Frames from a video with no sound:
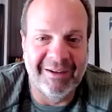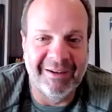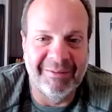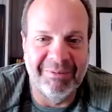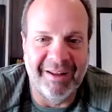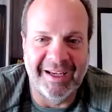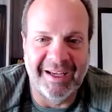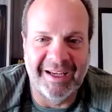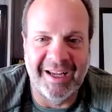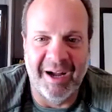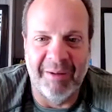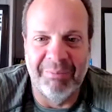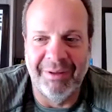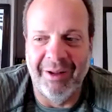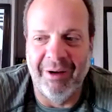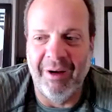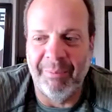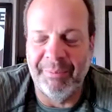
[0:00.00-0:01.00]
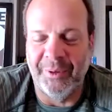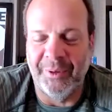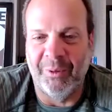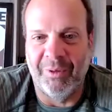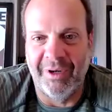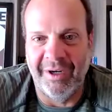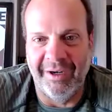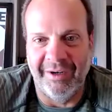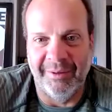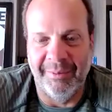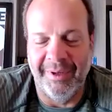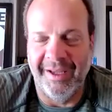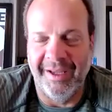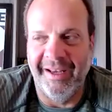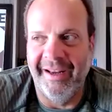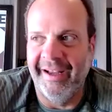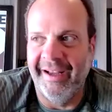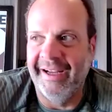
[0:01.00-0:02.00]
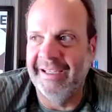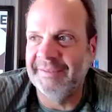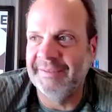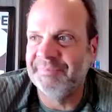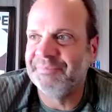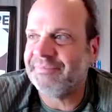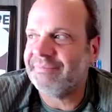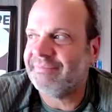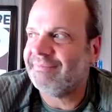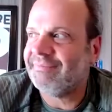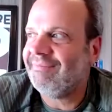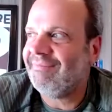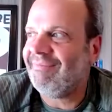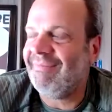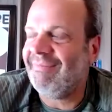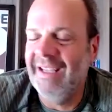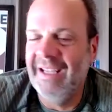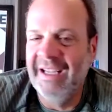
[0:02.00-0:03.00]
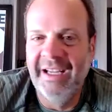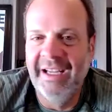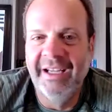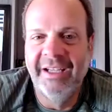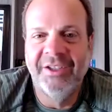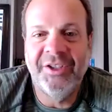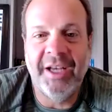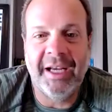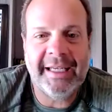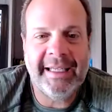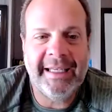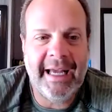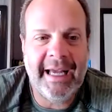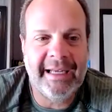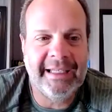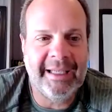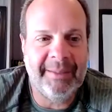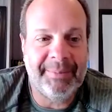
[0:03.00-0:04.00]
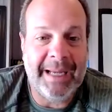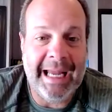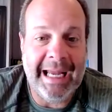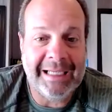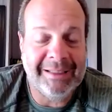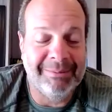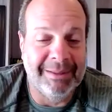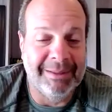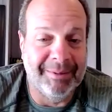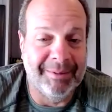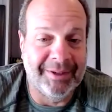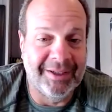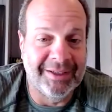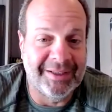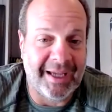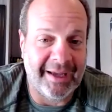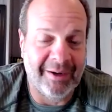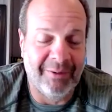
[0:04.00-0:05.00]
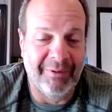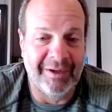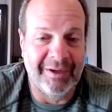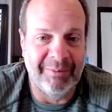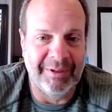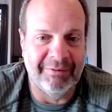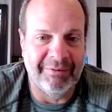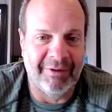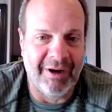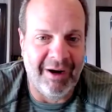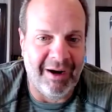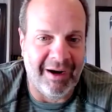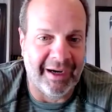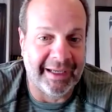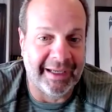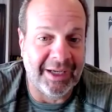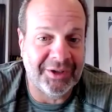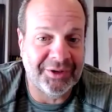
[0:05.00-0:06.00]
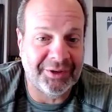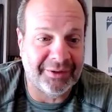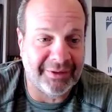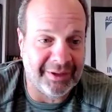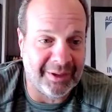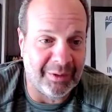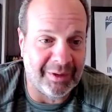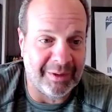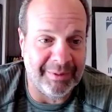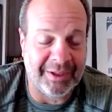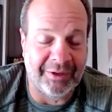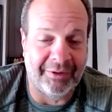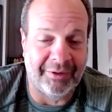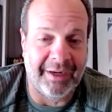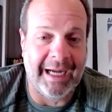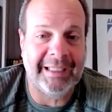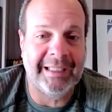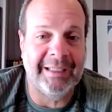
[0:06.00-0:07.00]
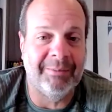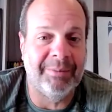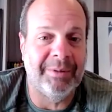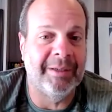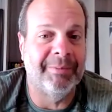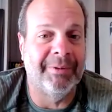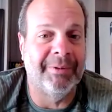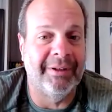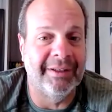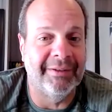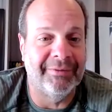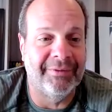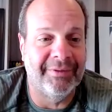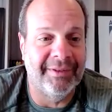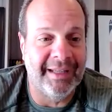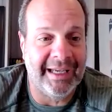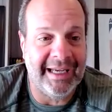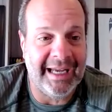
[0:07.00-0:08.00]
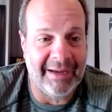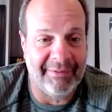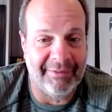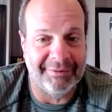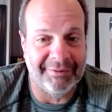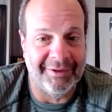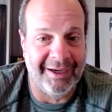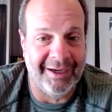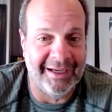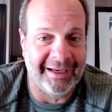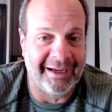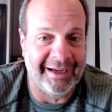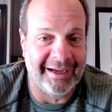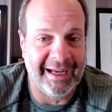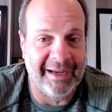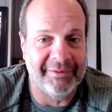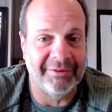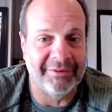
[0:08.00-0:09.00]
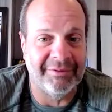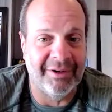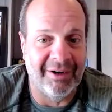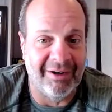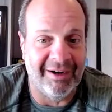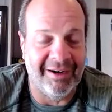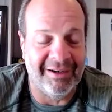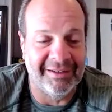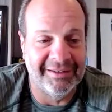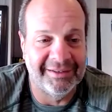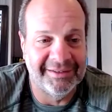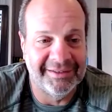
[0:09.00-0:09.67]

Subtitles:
to blow up your world, but check it out and get back to me because I don't want to be wrong, and I certainly don't want to be correcting people if they have it right and I have it wrong.